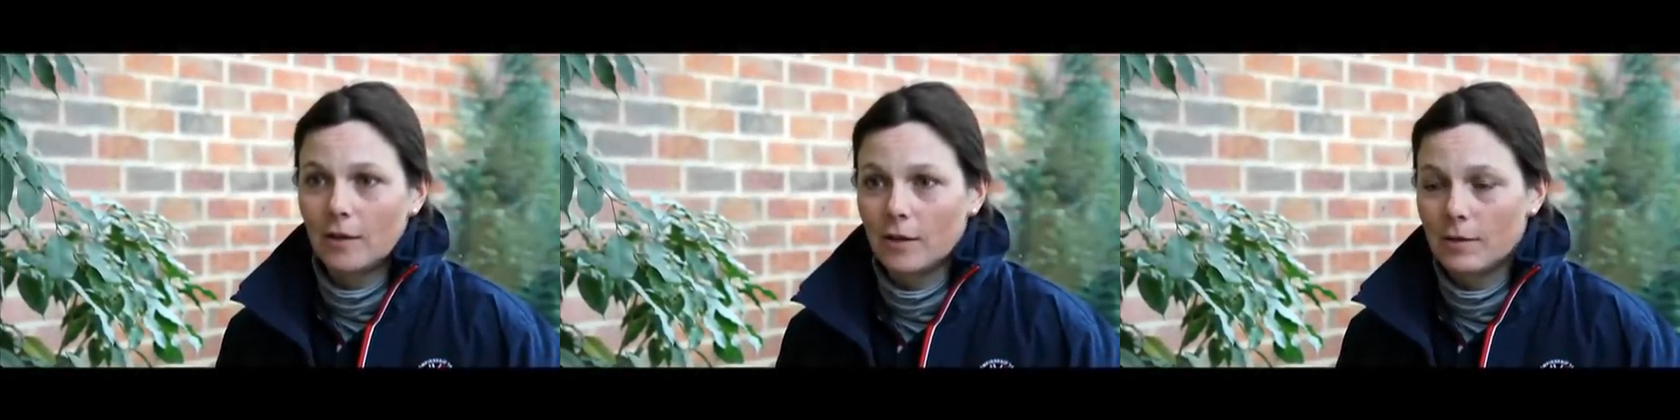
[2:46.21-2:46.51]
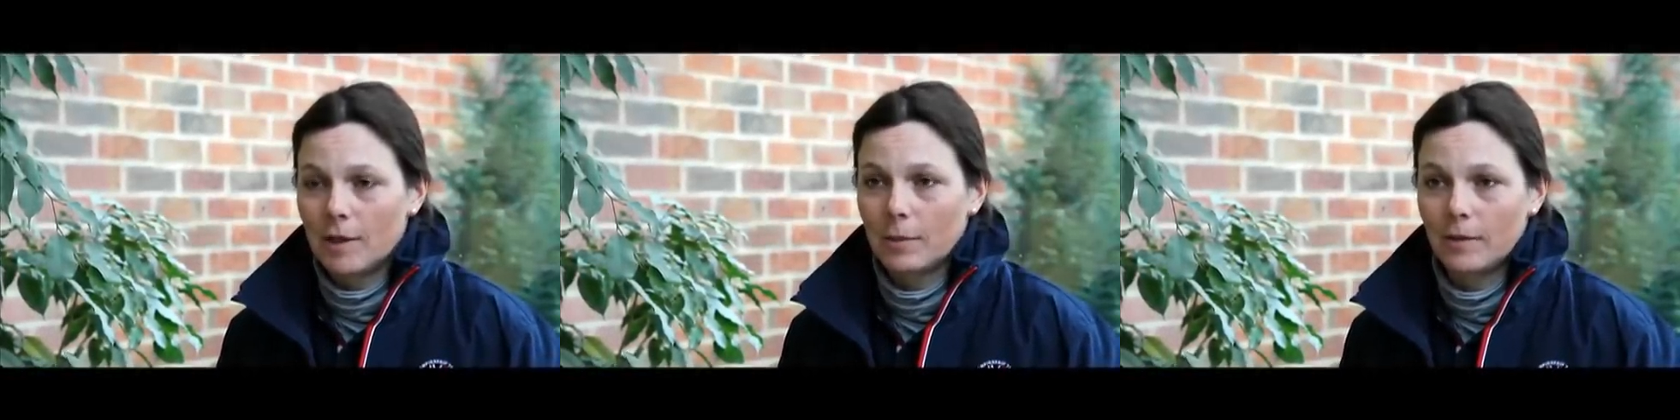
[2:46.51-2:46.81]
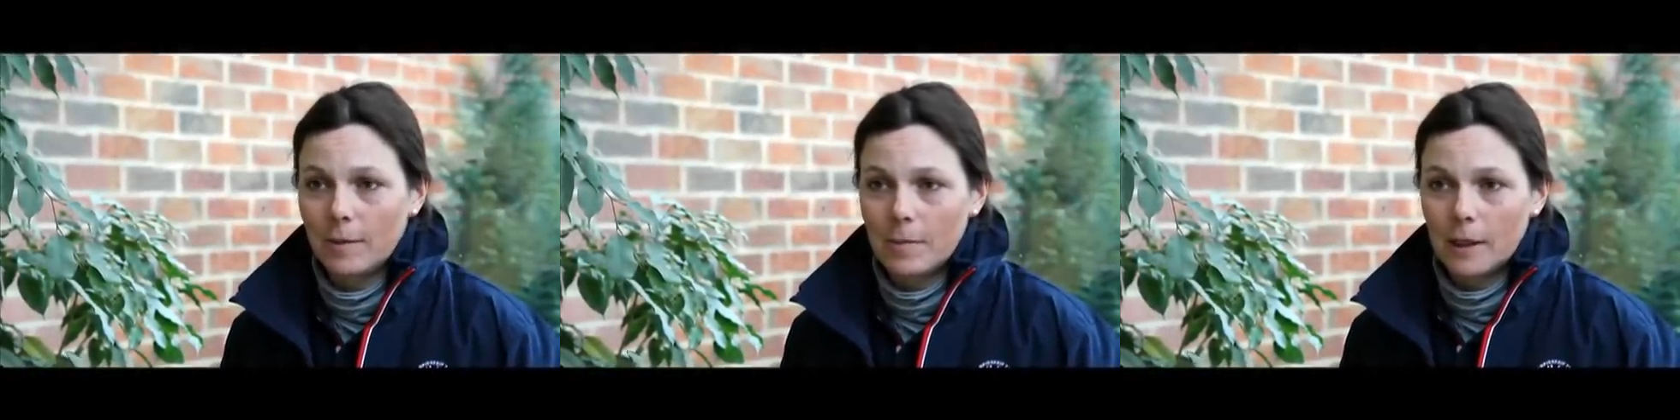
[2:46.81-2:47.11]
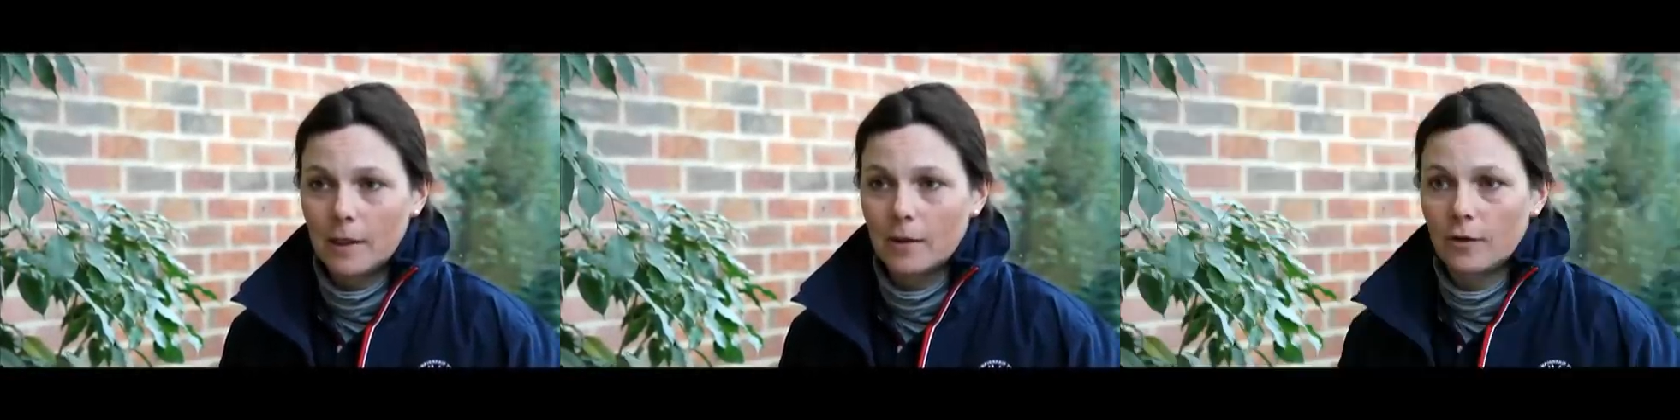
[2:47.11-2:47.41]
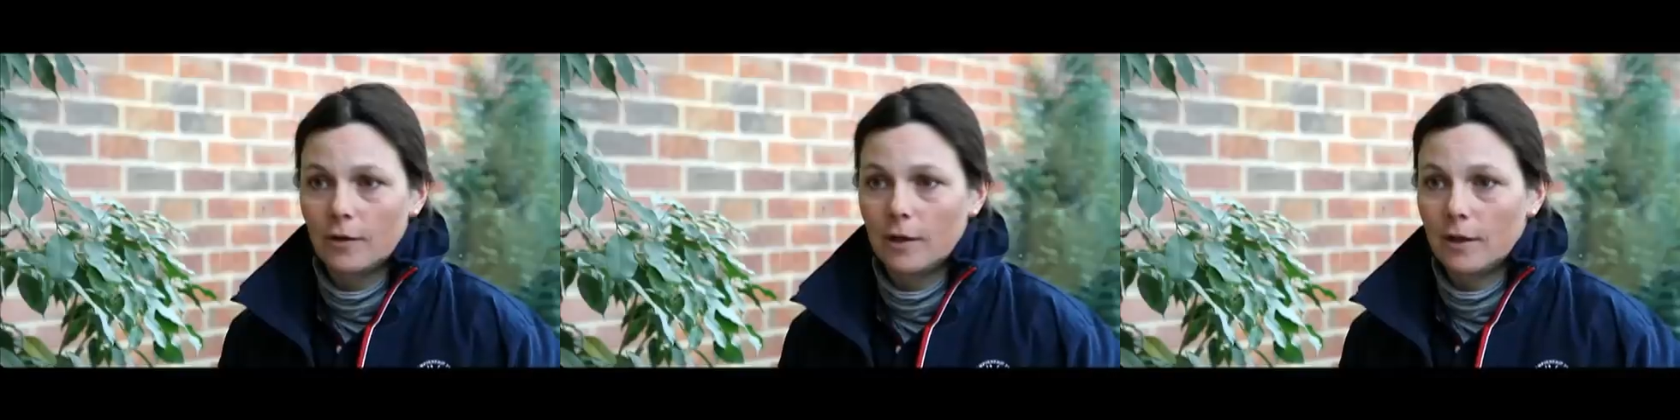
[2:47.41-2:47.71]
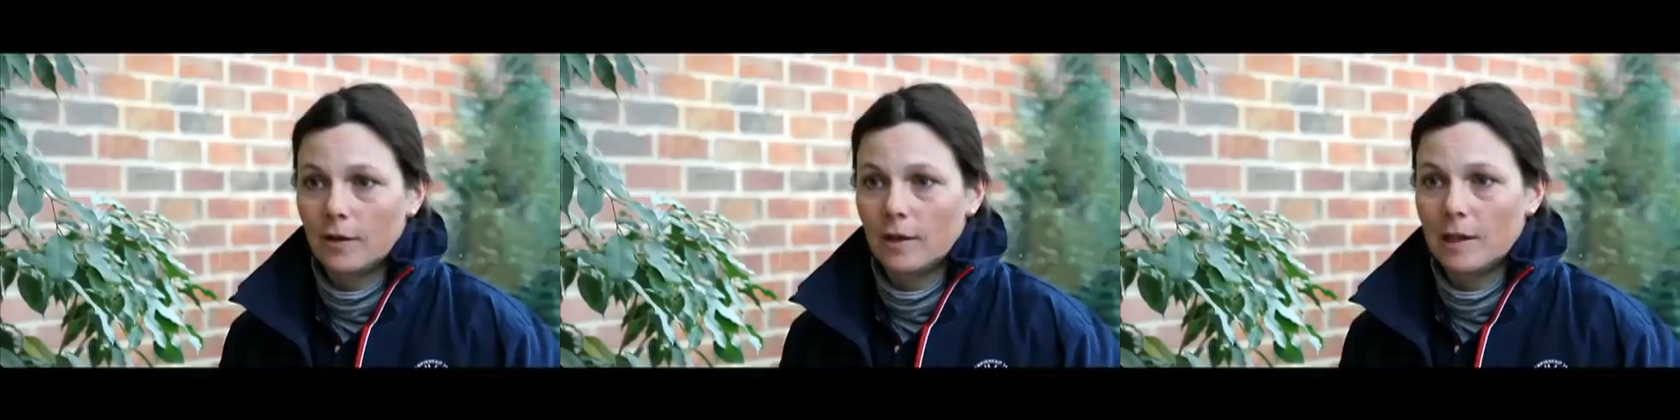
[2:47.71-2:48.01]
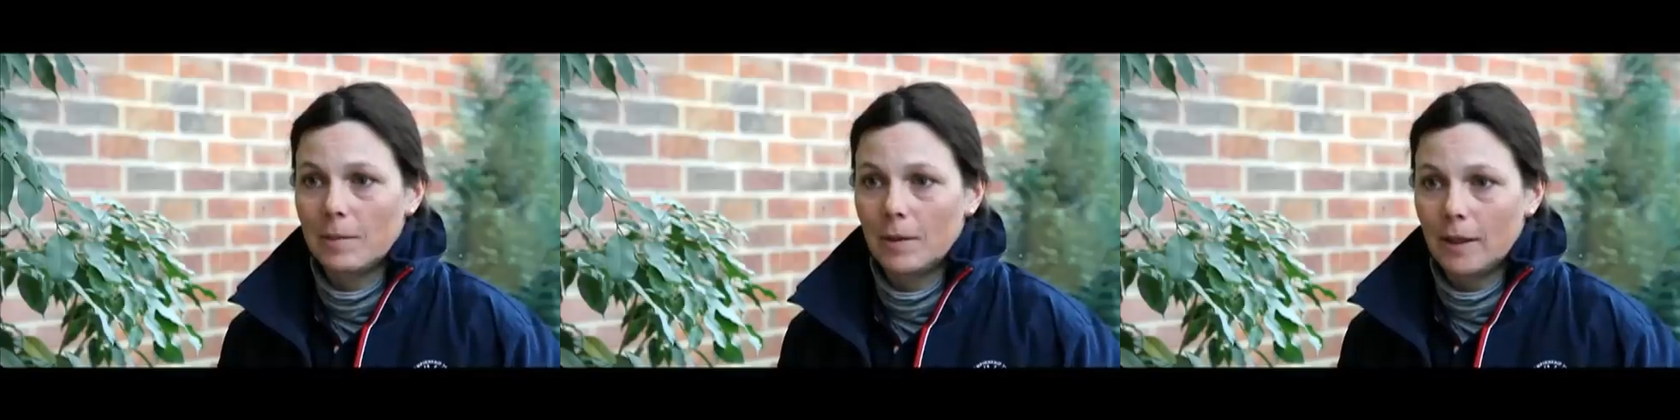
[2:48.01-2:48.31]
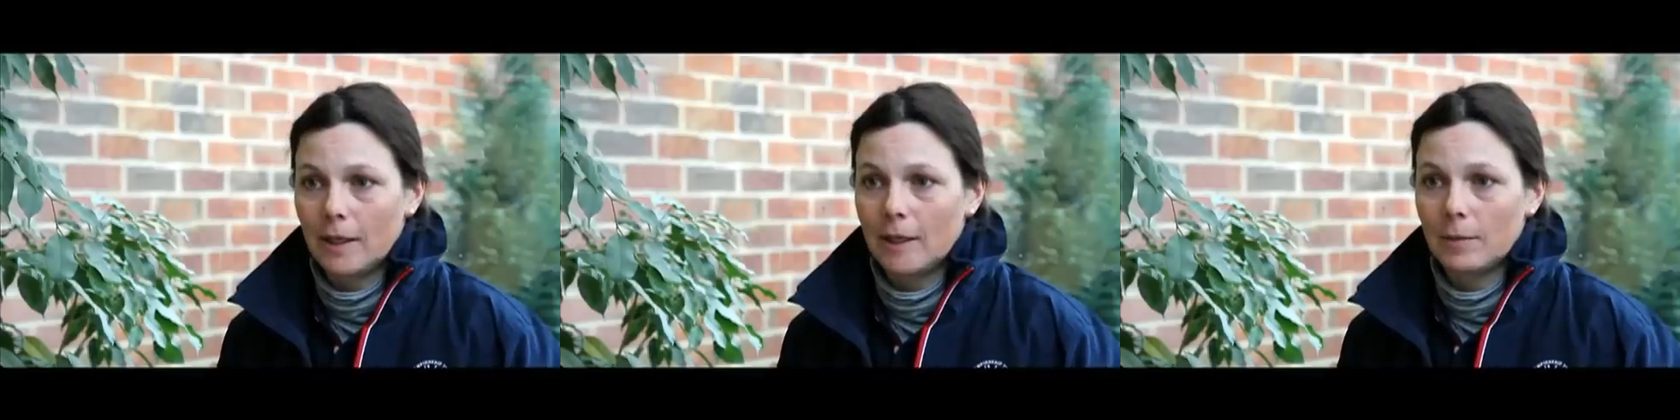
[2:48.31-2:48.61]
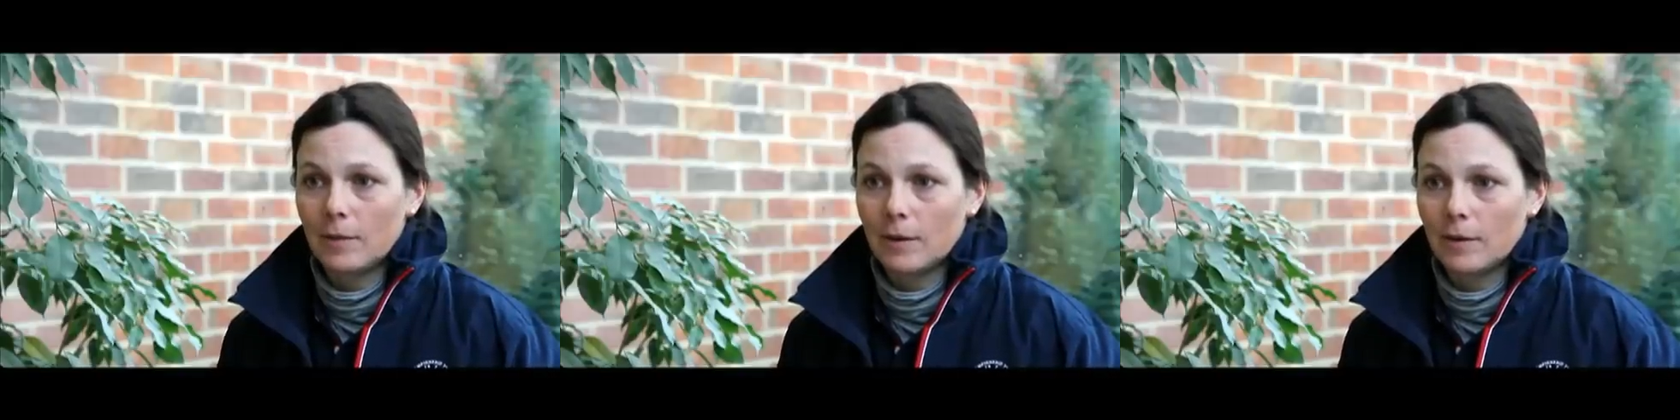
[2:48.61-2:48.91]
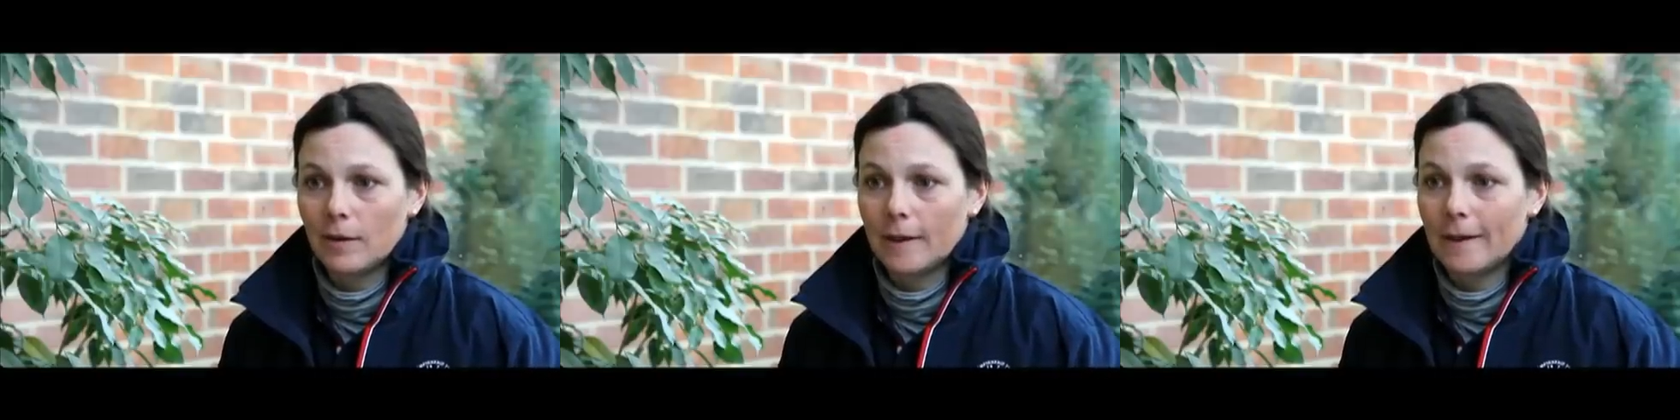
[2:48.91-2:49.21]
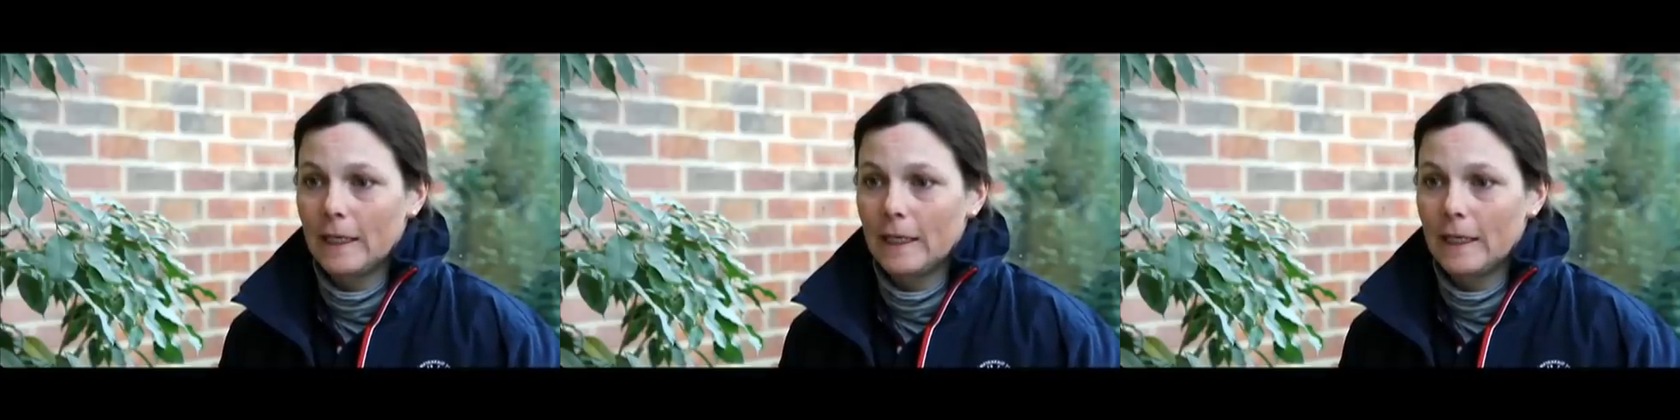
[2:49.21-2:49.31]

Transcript: to represent my country at an Olympic Games, and